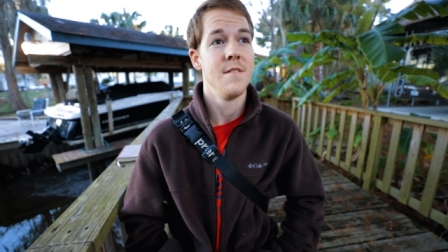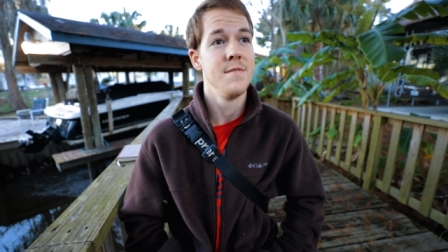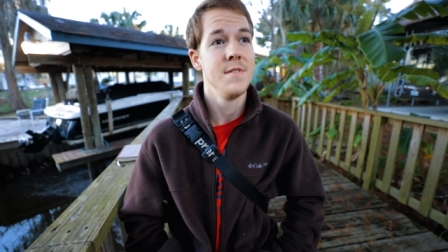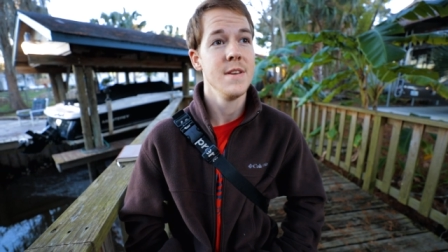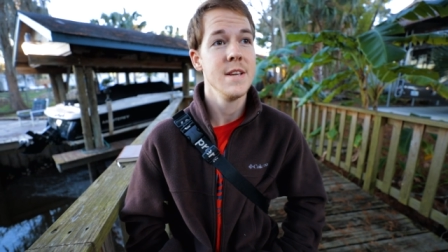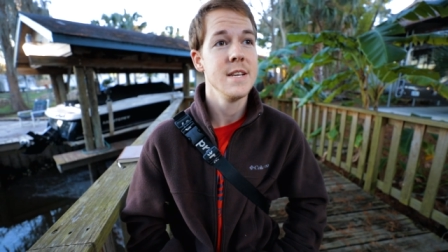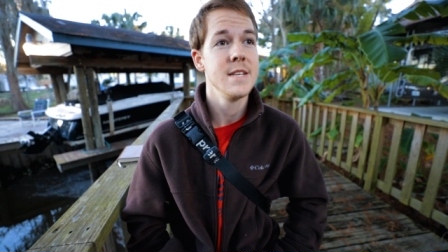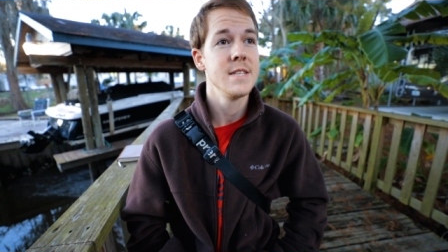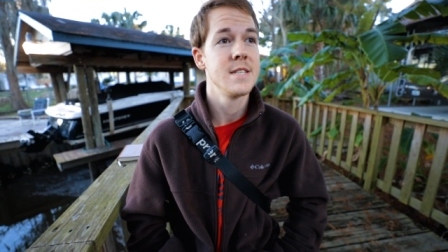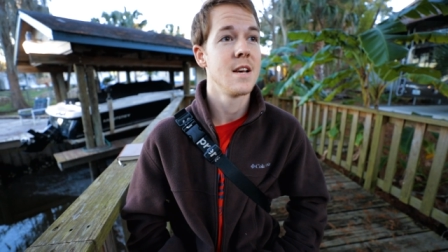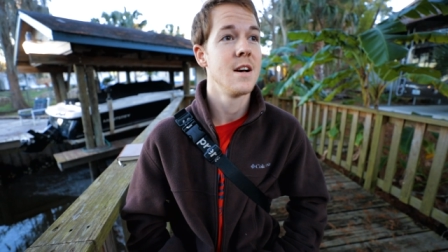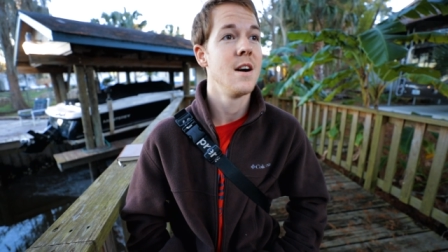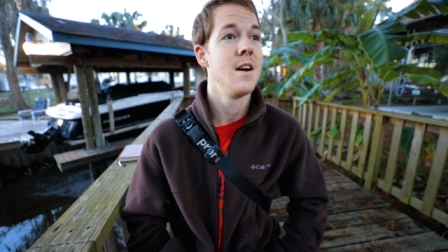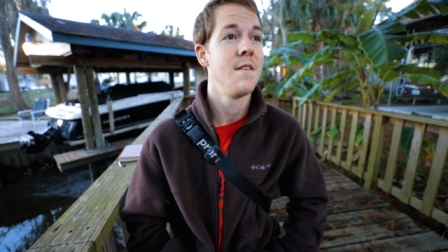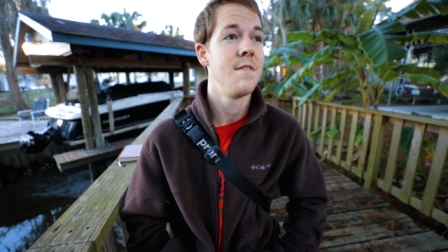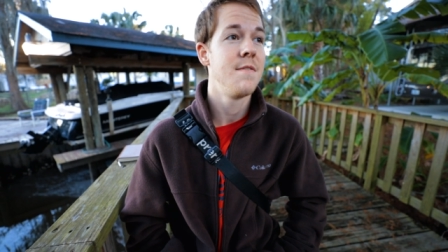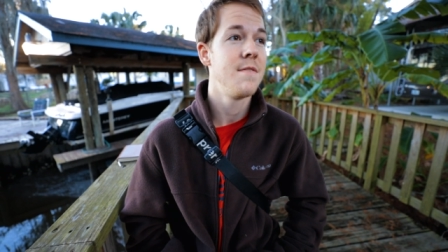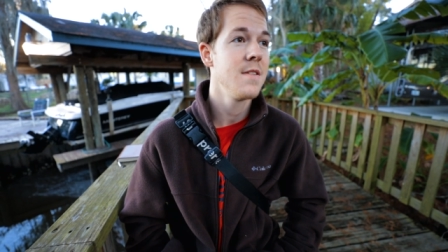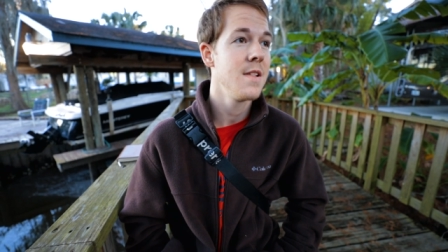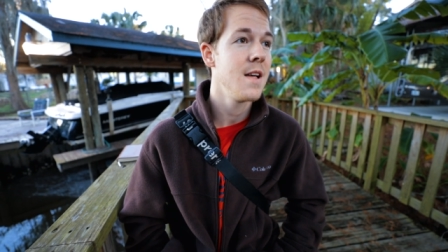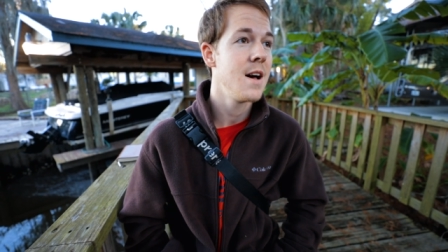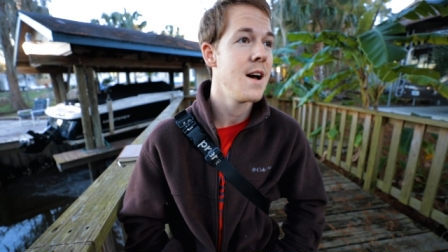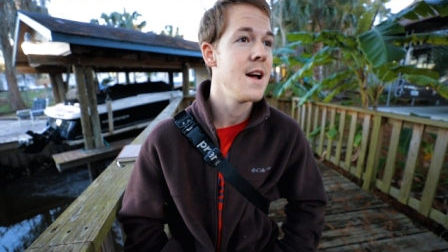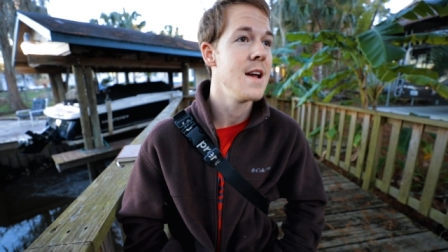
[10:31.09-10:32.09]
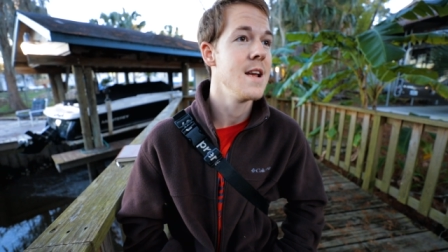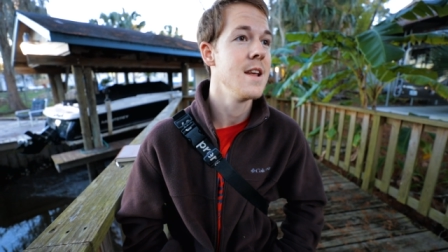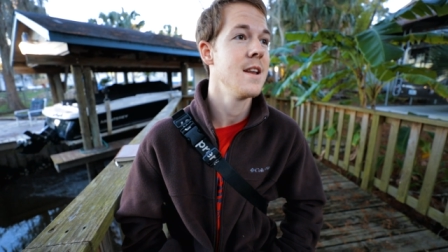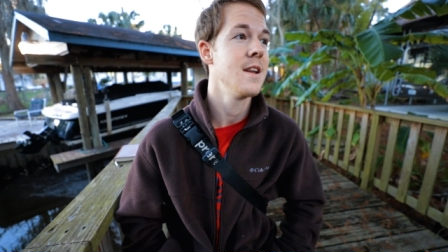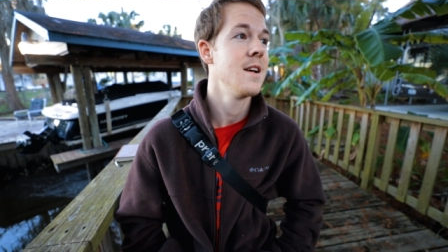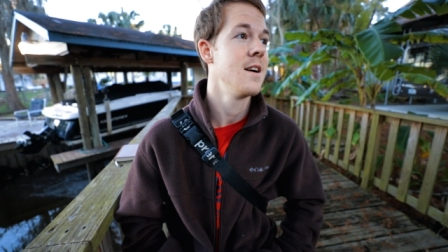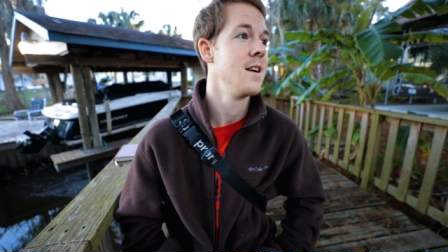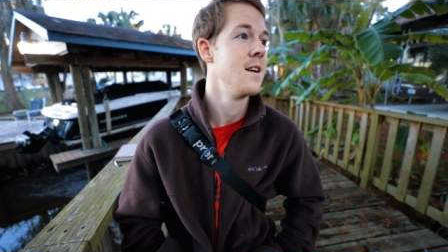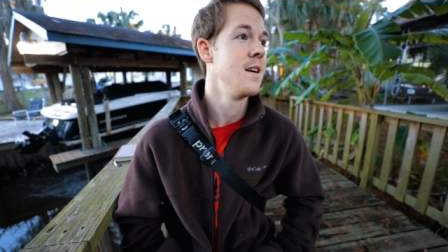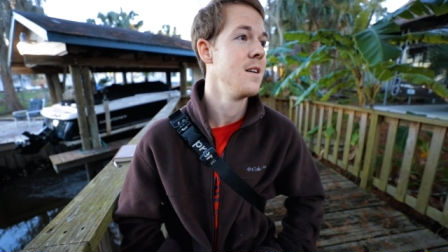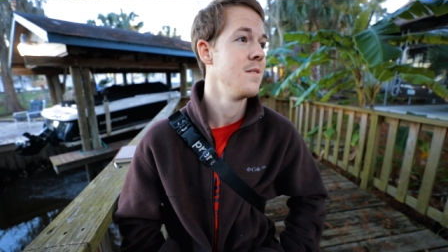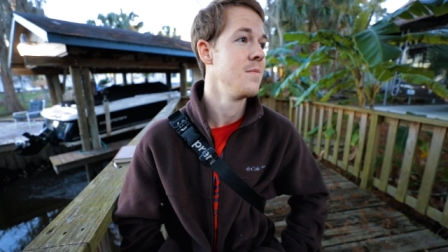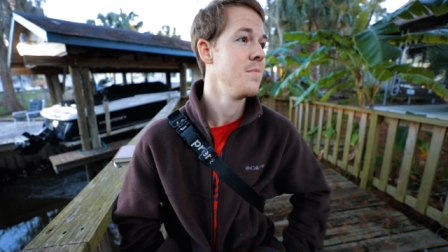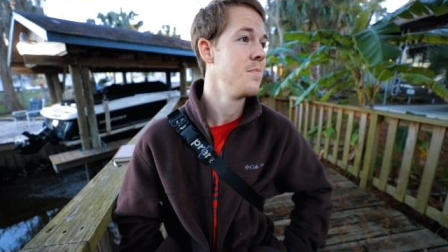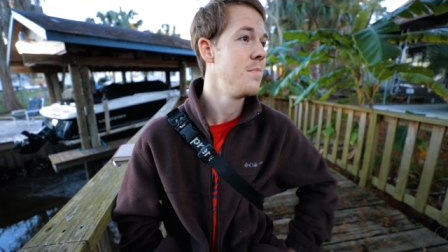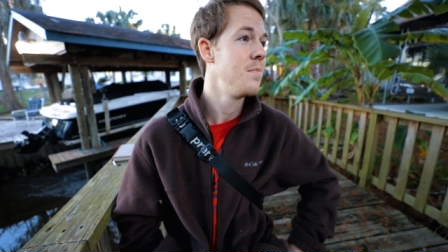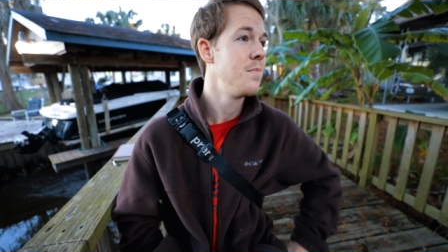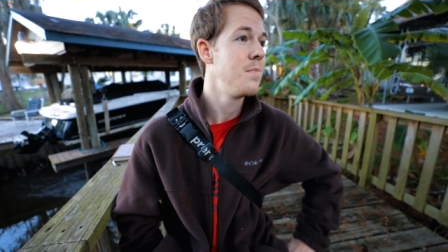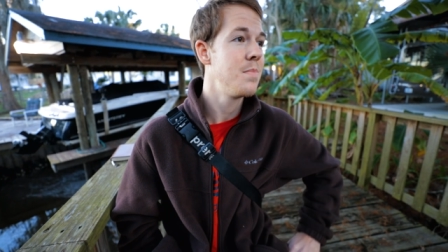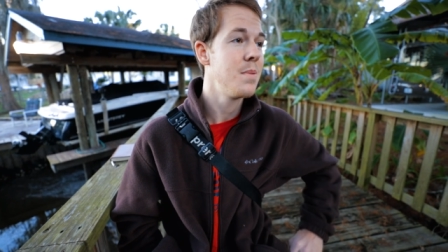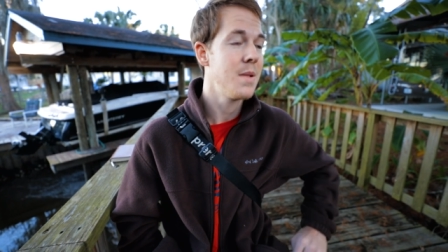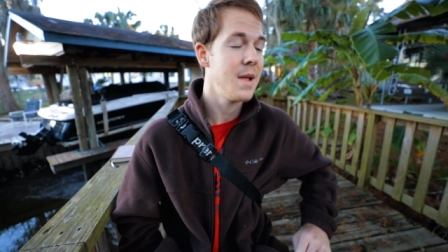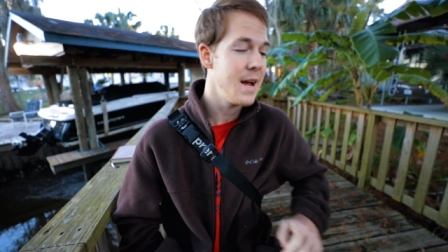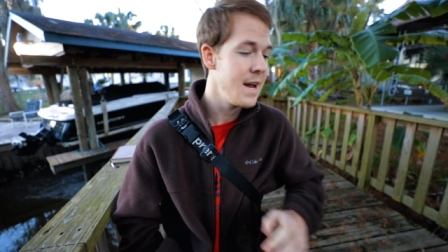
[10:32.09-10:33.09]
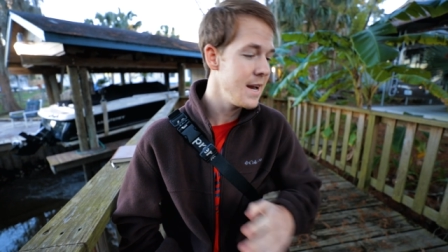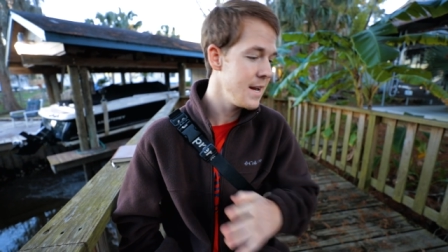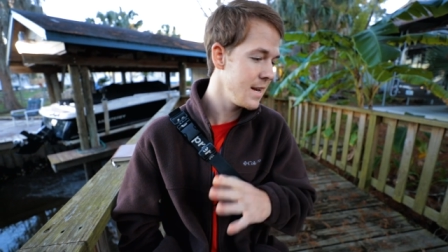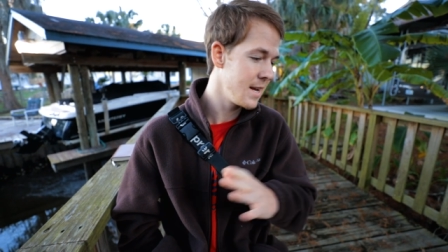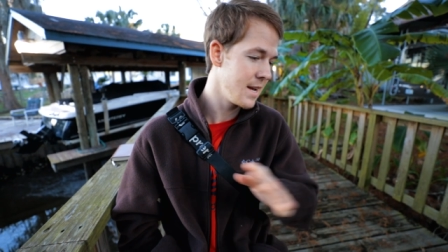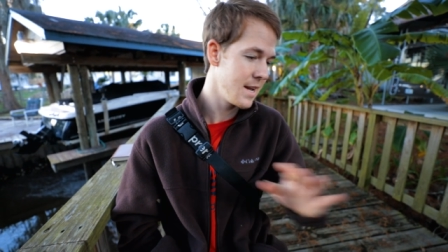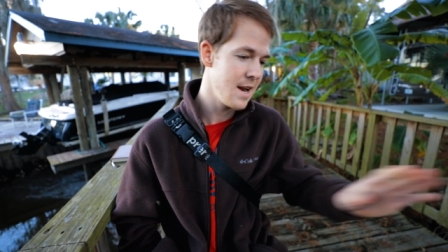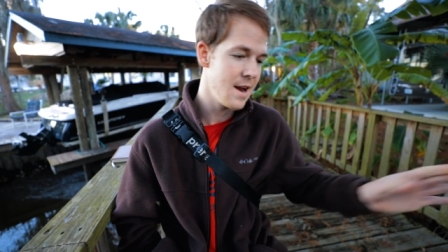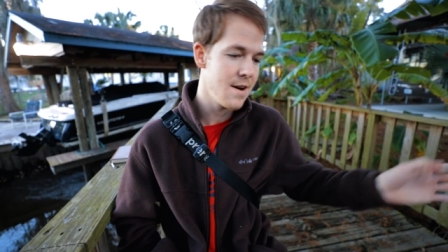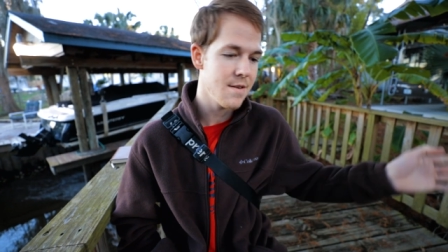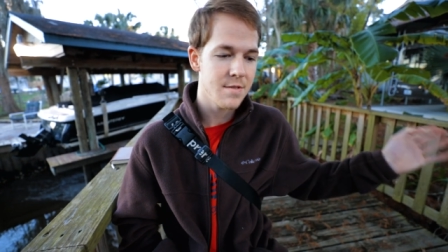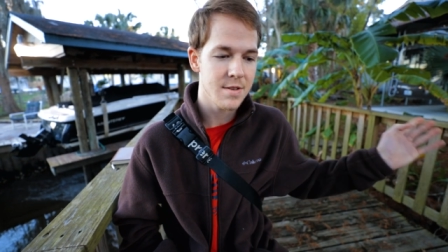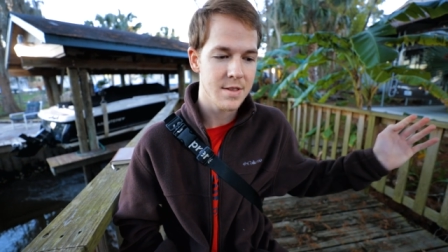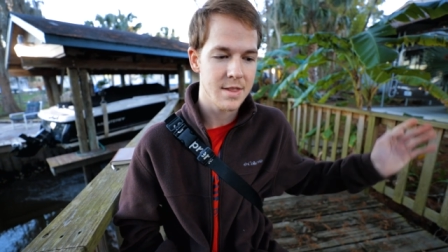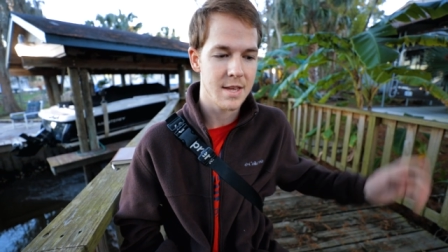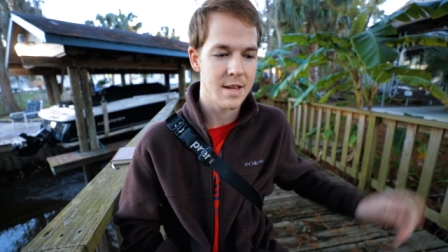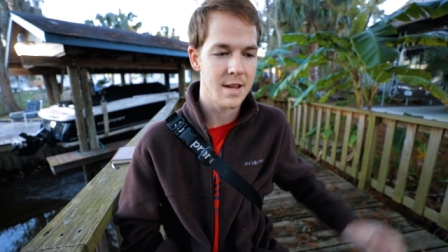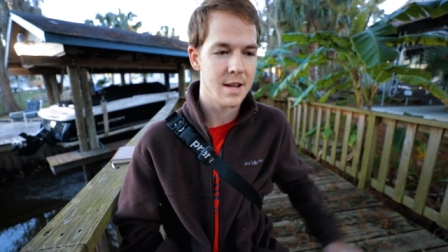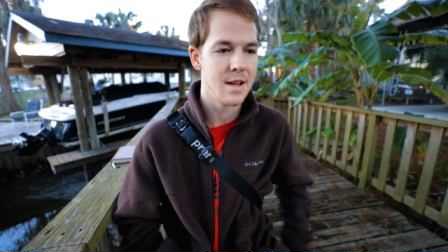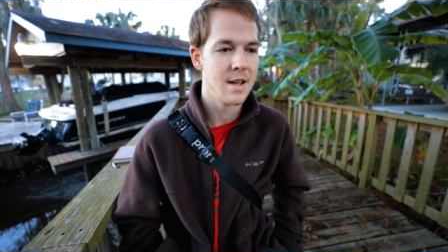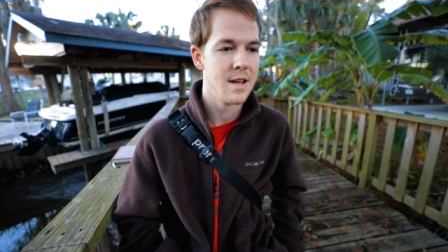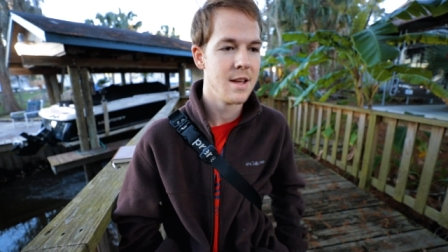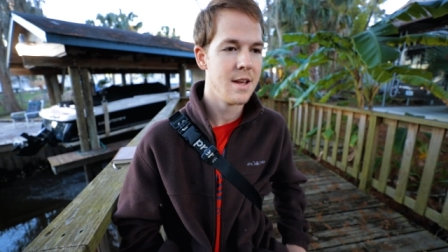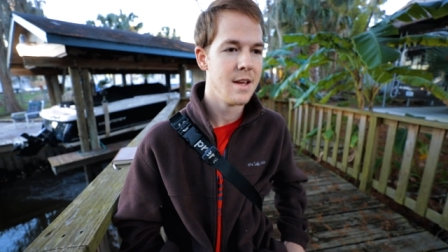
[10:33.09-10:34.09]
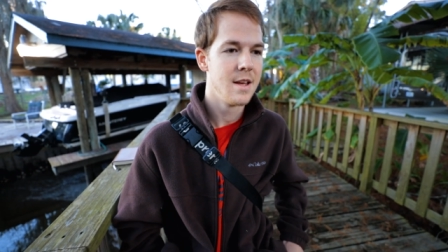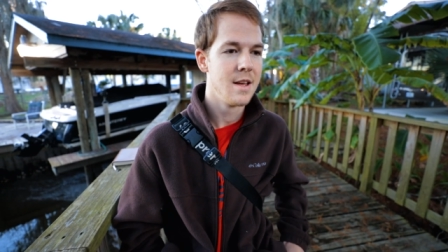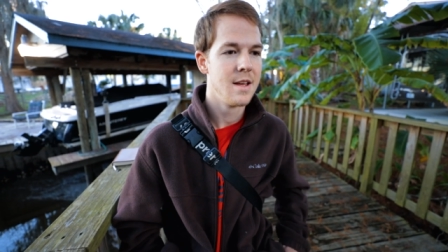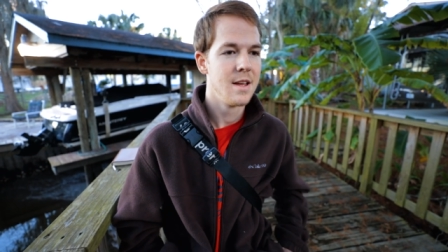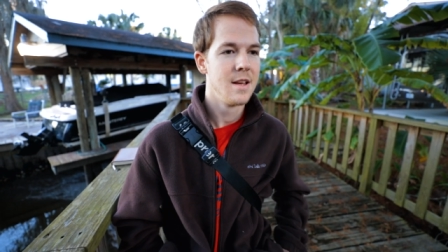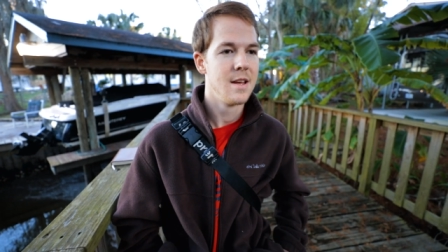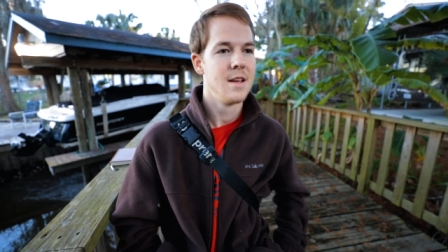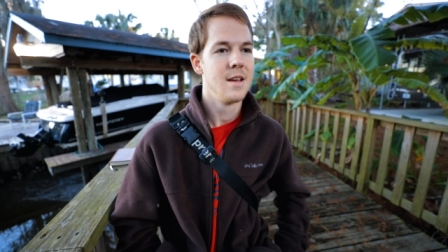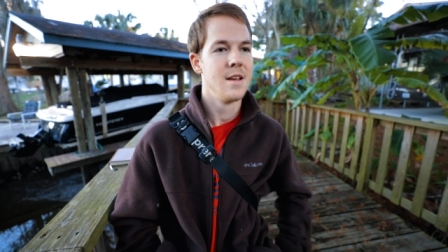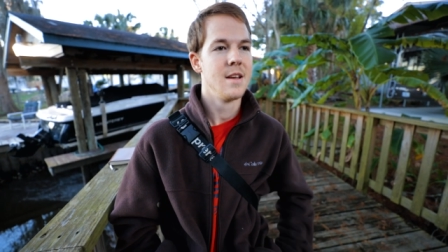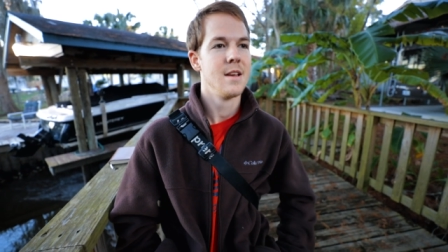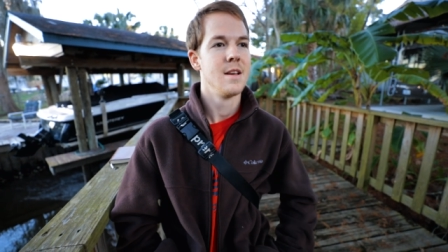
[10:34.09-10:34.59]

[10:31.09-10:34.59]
A visa, a flight, uh, planning, and everything. Yeah.